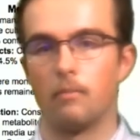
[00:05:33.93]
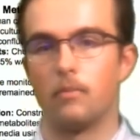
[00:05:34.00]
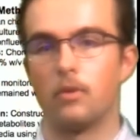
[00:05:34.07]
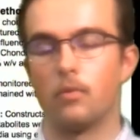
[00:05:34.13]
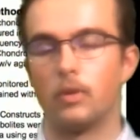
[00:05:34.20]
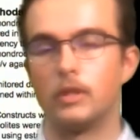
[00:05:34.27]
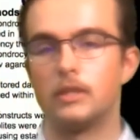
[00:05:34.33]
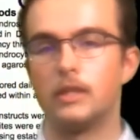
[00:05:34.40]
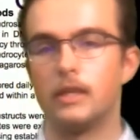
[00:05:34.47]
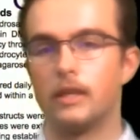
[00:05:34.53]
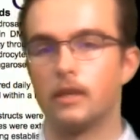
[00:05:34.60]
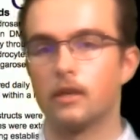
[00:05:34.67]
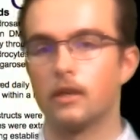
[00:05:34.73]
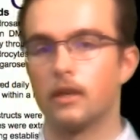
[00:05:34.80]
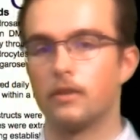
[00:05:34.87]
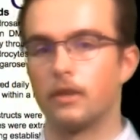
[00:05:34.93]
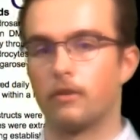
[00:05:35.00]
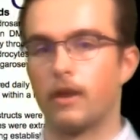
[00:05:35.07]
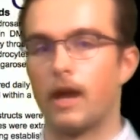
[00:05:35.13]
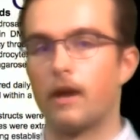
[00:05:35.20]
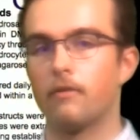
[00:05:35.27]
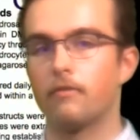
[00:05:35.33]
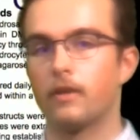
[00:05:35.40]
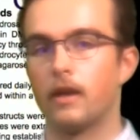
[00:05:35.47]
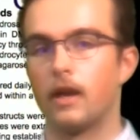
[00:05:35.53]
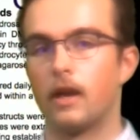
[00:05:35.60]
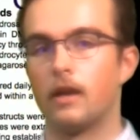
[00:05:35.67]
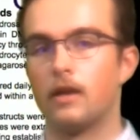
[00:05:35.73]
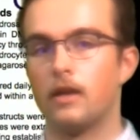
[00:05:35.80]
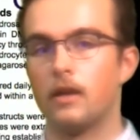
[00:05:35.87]
We see here in the graph,
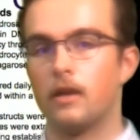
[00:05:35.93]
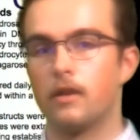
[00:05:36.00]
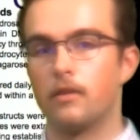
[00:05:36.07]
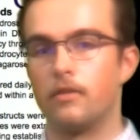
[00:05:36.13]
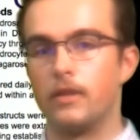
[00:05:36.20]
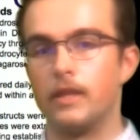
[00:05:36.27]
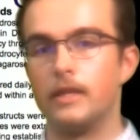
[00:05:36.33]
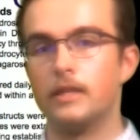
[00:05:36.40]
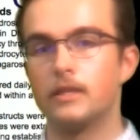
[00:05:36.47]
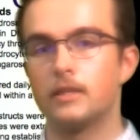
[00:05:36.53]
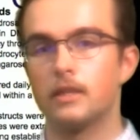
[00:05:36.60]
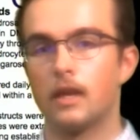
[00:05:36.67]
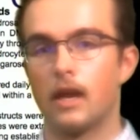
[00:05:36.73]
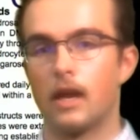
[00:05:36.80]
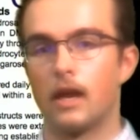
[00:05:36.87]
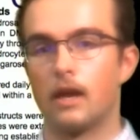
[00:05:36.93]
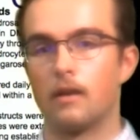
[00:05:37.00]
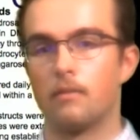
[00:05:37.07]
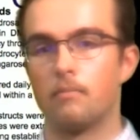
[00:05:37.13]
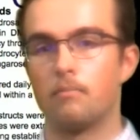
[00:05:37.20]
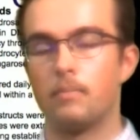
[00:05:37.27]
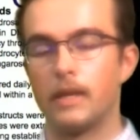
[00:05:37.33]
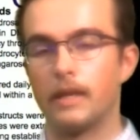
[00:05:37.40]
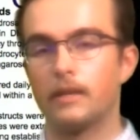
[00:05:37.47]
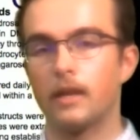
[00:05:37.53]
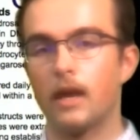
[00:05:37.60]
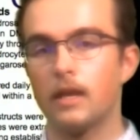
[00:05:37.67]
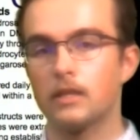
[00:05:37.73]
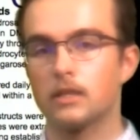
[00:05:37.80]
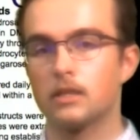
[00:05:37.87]
these pink
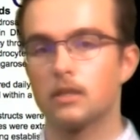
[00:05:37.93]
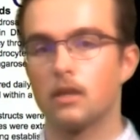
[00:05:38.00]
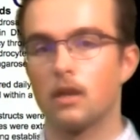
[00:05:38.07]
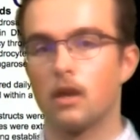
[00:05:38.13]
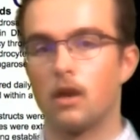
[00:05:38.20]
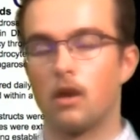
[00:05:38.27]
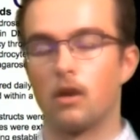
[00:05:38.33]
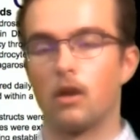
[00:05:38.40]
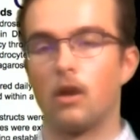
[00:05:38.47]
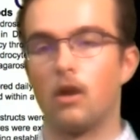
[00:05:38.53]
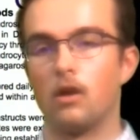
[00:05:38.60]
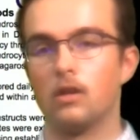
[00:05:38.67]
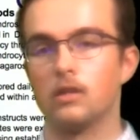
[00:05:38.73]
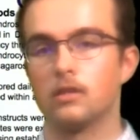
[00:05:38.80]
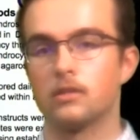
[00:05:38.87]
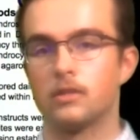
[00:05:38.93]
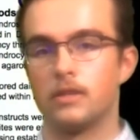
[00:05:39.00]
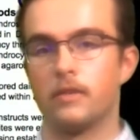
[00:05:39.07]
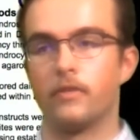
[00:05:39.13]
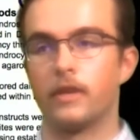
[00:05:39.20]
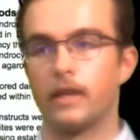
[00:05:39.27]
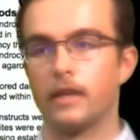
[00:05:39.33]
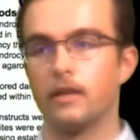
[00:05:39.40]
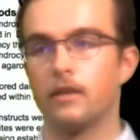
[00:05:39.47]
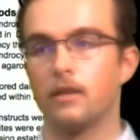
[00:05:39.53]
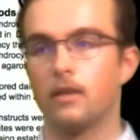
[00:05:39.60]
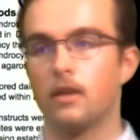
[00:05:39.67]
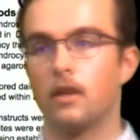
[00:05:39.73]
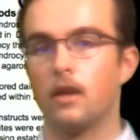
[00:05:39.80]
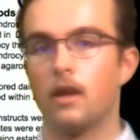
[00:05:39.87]
dots are all significant,
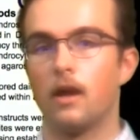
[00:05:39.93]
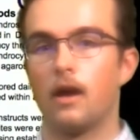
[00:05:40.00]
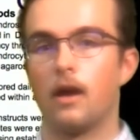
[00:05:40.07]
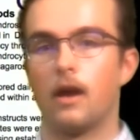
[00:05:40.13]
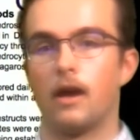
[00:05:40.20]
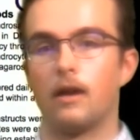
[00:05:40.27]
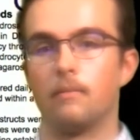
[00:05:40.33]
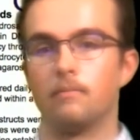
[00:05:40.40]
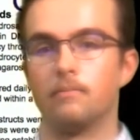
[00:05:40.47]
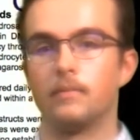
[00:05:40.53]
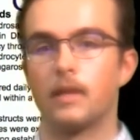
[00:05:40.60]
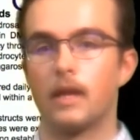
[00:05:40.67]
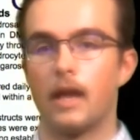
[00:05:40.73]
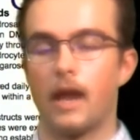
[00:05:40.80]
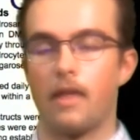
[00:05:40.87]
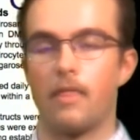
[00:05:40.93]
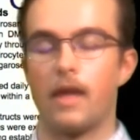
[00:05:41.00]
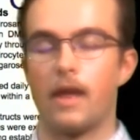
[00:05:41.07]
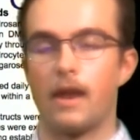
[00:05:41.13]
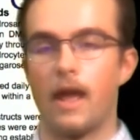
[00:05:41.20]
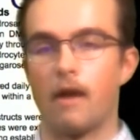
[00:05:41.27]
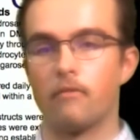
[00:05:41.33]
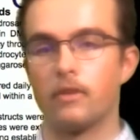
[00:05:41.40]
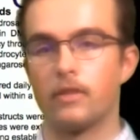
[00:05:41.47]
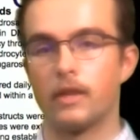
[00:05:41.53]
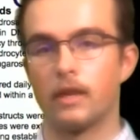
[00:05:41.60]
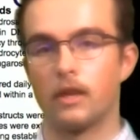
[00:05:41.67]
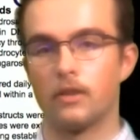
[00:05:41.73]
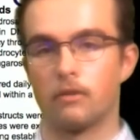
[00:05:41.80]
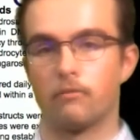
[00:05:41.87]
and then everything
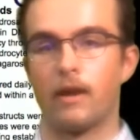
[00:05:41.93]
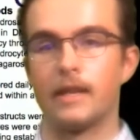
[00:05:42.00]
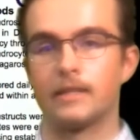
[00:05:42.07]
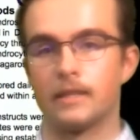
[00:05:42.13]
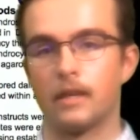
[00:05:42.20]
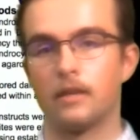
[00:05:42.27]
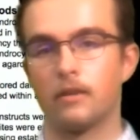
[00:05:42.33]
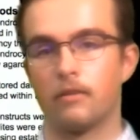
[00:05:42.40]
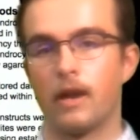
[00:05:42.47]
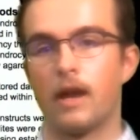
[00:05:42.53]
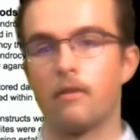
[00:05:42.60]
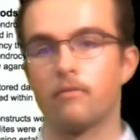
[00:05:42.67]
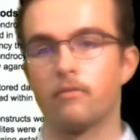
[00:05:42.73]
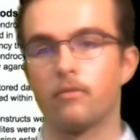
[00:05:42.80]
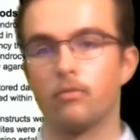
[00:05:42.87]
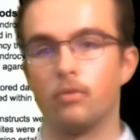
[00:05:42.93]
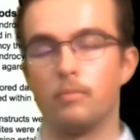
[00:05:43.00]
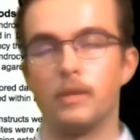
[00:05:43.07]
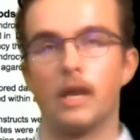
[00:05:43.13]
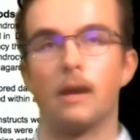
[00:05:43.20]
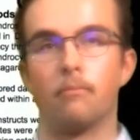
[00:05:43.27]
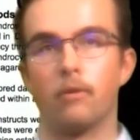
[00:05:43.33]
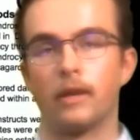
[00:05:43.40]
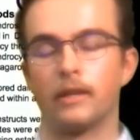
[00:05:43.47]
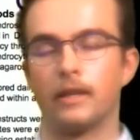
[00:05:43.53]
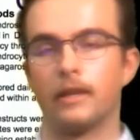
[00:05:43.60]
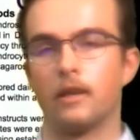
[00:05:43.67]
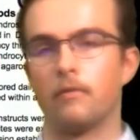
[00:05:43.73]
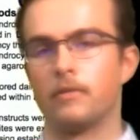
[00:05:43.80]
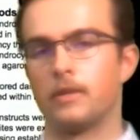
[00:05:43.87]
on the right side of the graph would be upregulated and
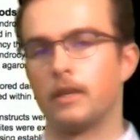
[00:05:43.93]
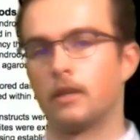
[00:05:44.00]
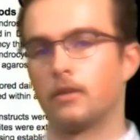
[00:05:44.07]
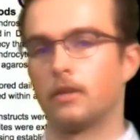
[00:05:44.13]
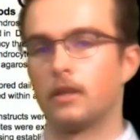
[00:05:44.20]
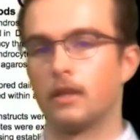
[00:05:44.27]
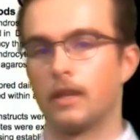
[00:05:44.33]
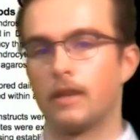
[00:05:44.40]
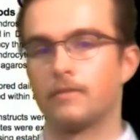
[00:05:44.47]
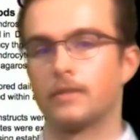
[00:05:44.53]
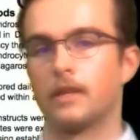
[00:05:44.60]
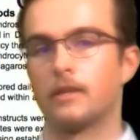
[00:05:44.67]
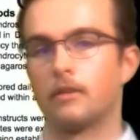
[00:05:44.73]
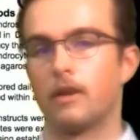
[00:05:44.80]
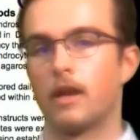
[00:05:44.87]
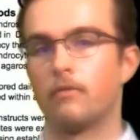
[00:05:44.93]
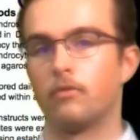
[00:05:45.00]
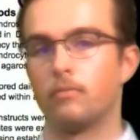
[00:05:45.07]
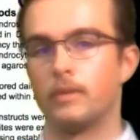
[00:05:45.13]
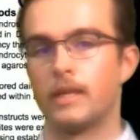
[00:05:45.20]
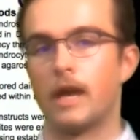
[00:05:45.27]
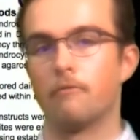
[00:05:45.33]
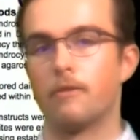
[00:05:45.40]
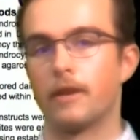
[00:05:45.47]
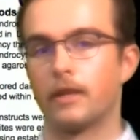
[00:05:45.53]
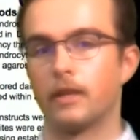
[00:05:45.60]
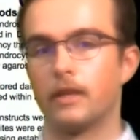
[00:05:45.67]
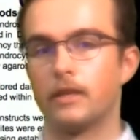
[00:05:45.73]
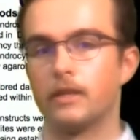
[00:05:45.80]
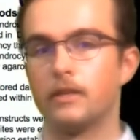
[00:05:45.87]
everything on the left side of the graph would be
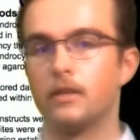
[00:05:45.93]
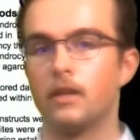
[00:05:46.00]
downregulated.